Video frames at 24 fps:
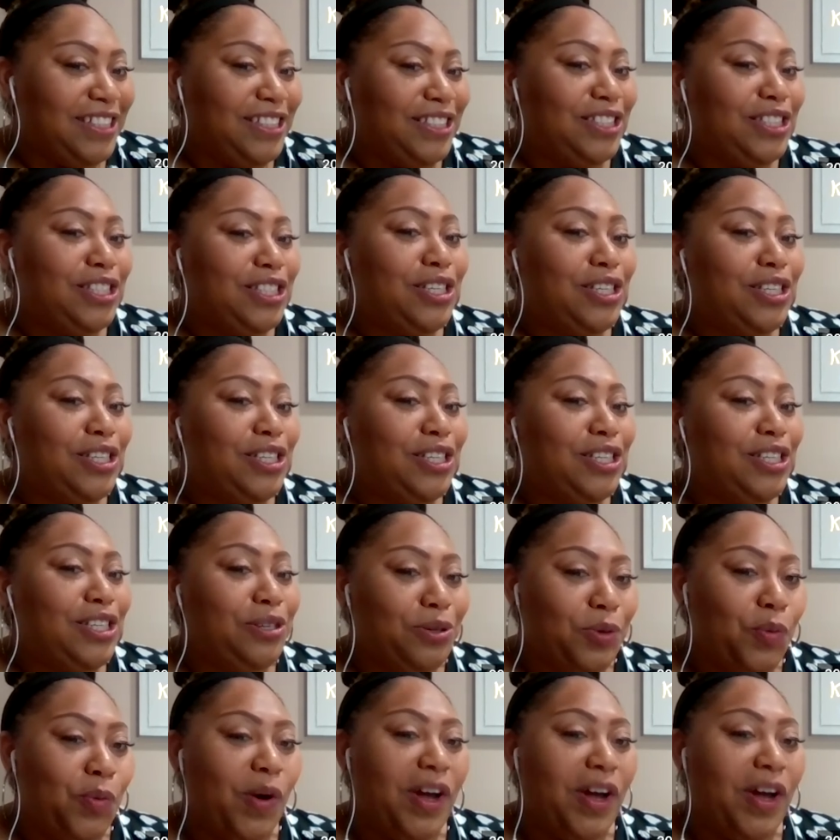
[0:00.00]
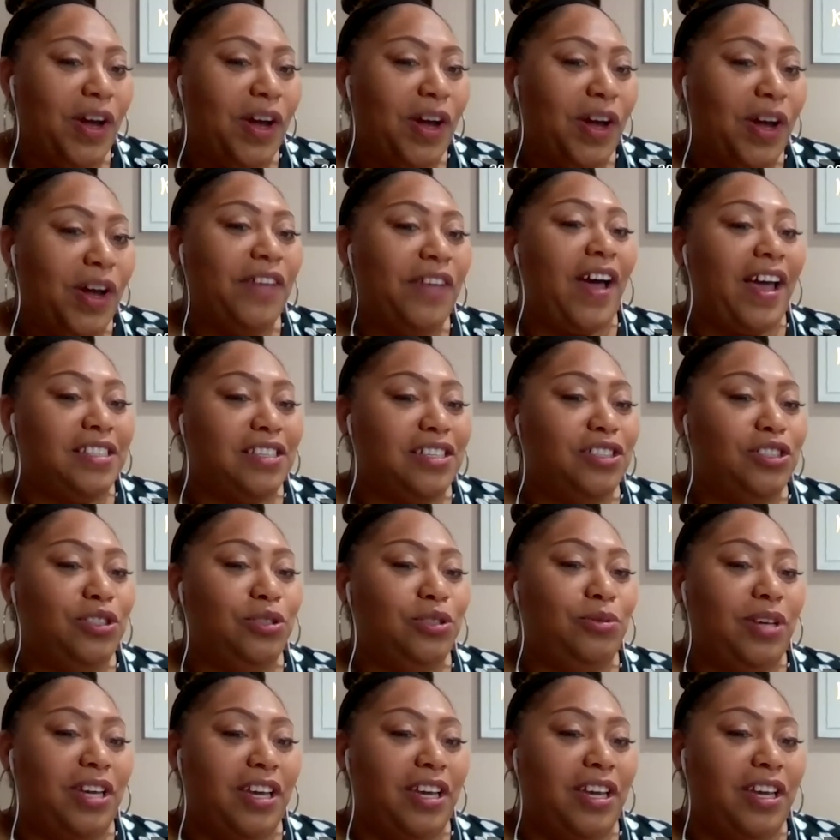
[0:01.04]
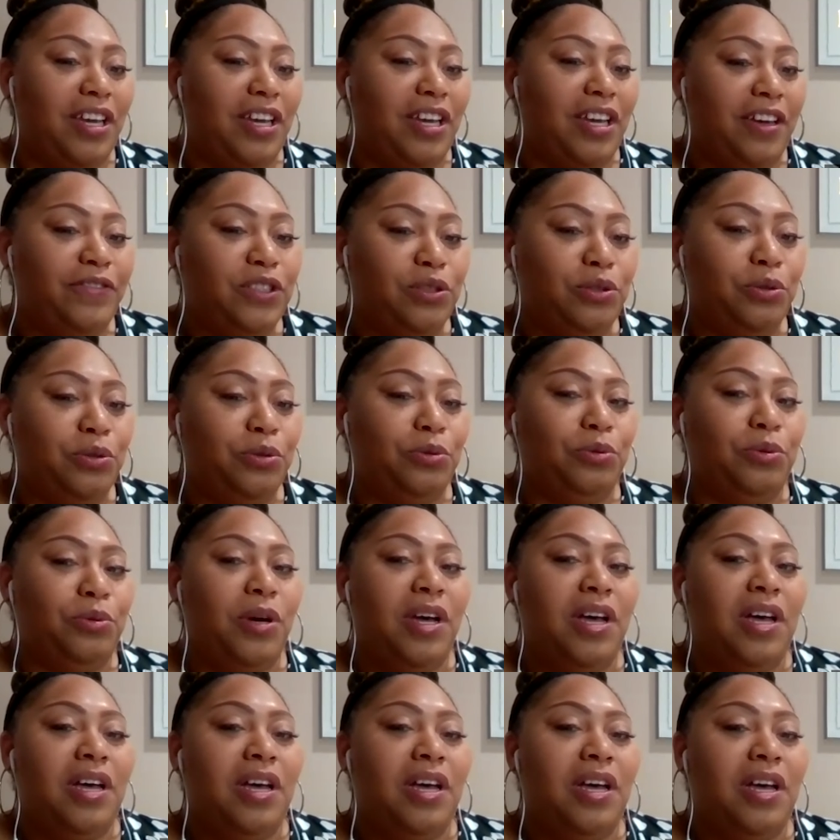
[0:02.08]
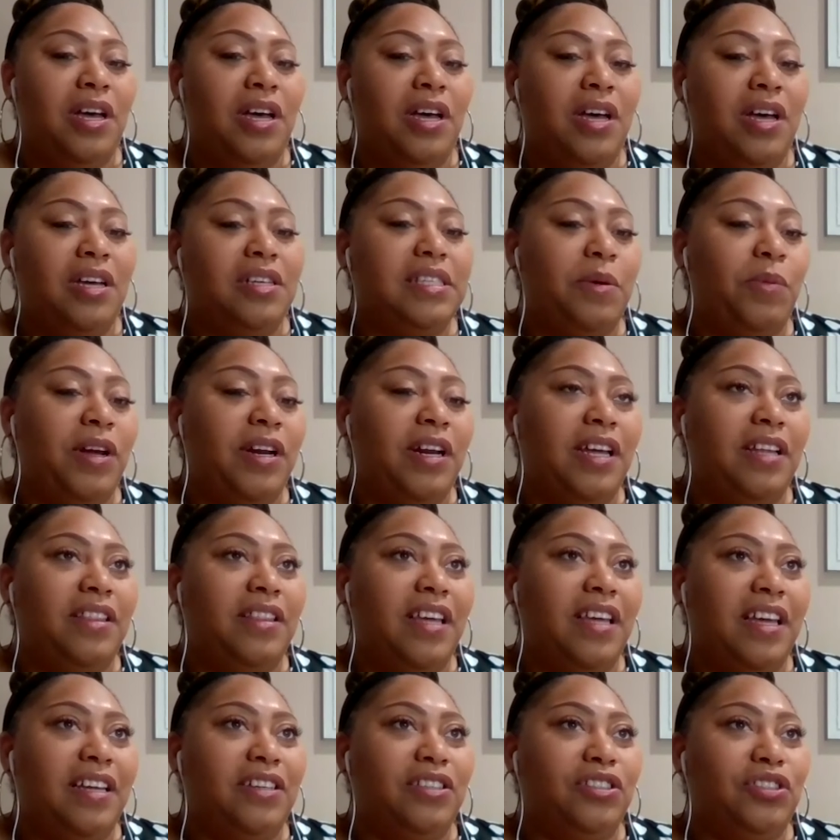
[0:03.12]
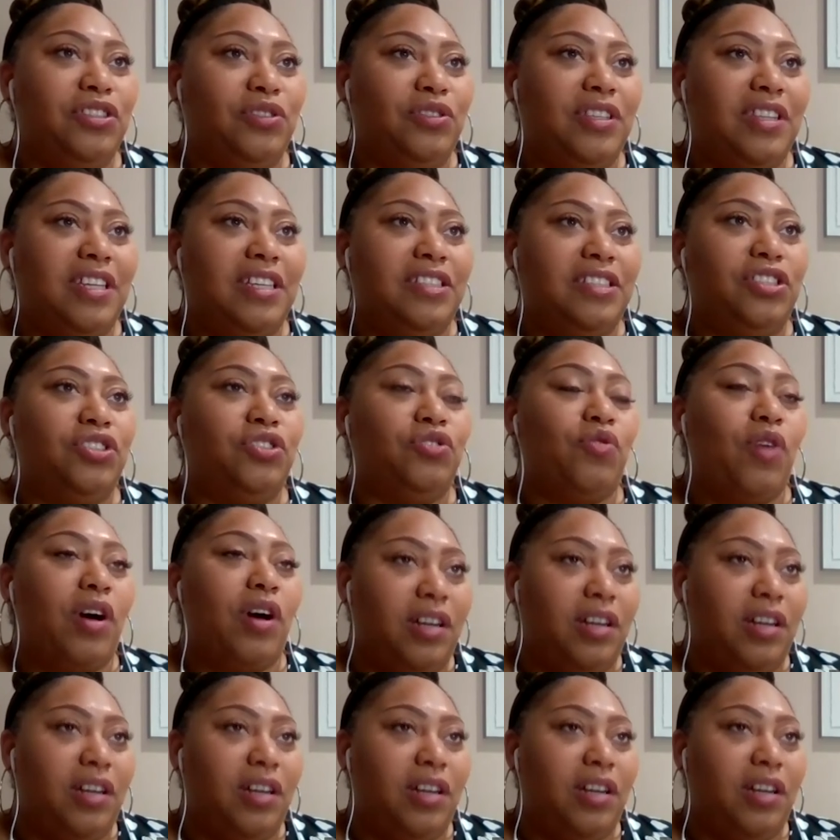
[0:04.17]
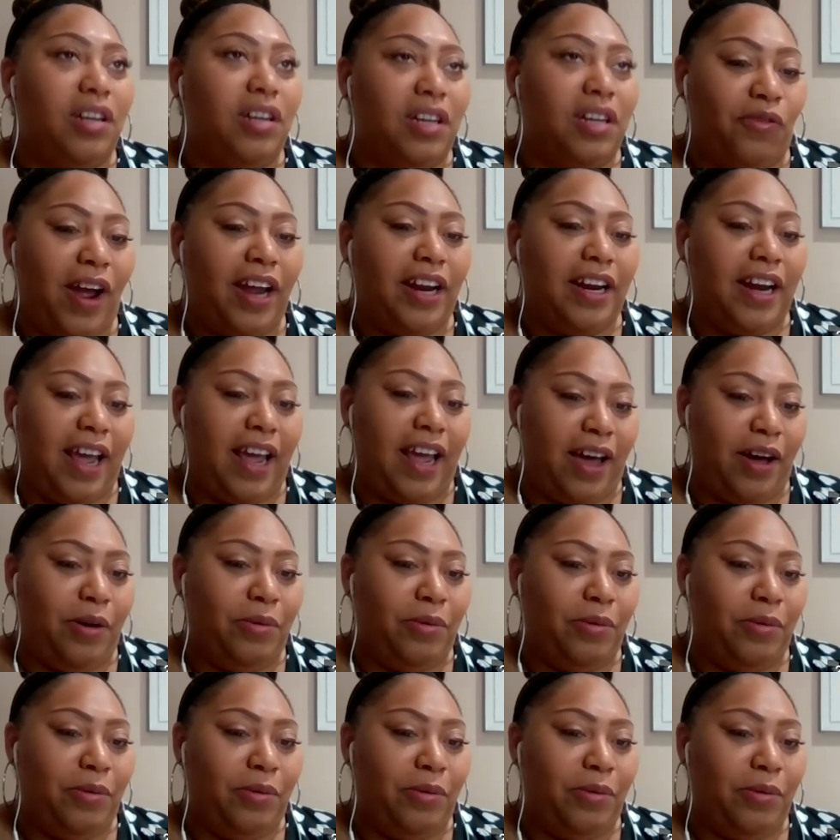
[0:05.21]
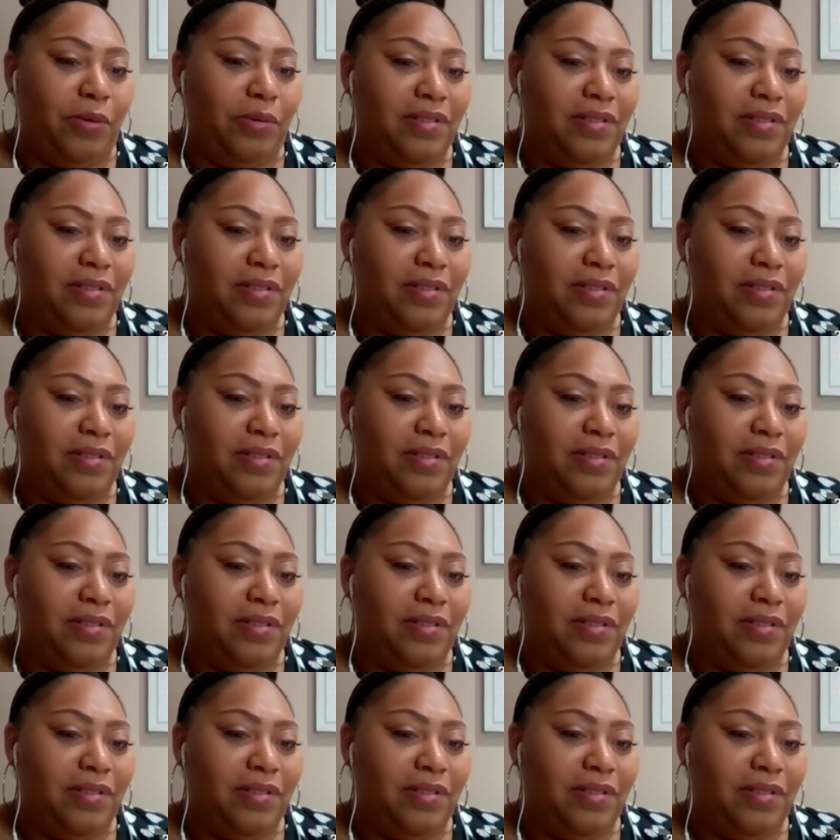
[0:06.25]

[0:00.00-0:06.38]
And two, what advice could you give to someone in the industry that's struggling right now?